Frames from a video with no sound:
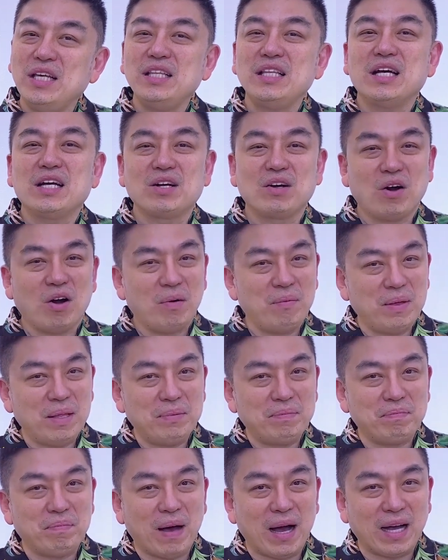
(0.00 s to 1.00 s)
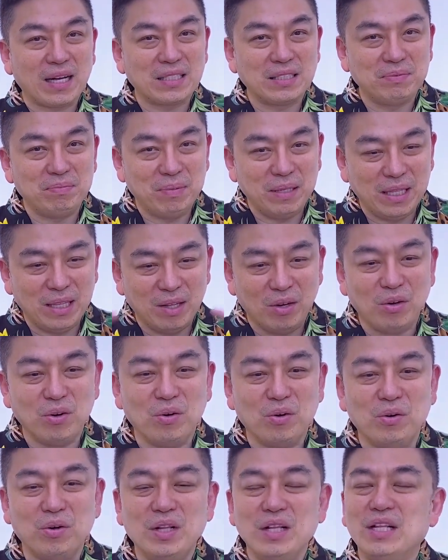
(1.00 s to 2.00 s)
in the comment box
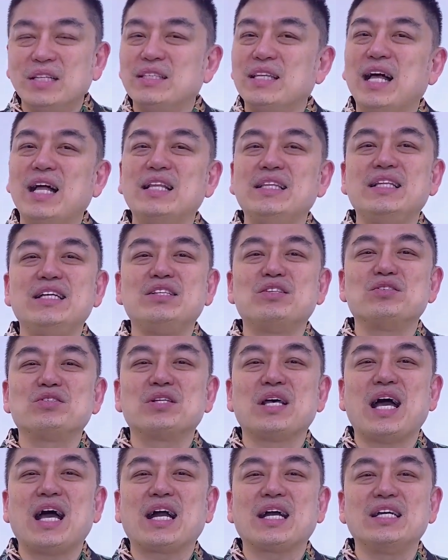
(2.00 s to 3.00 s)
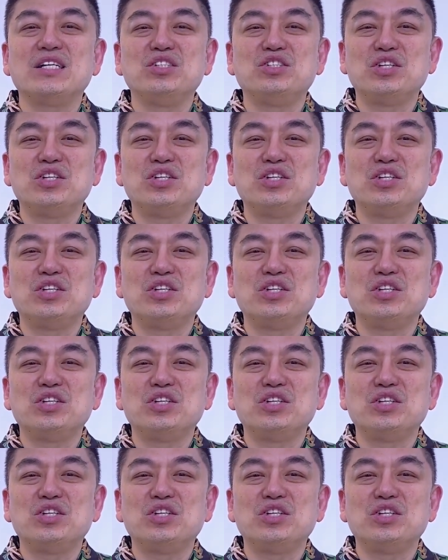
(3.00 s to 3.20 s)
below. Dahil dito sa aking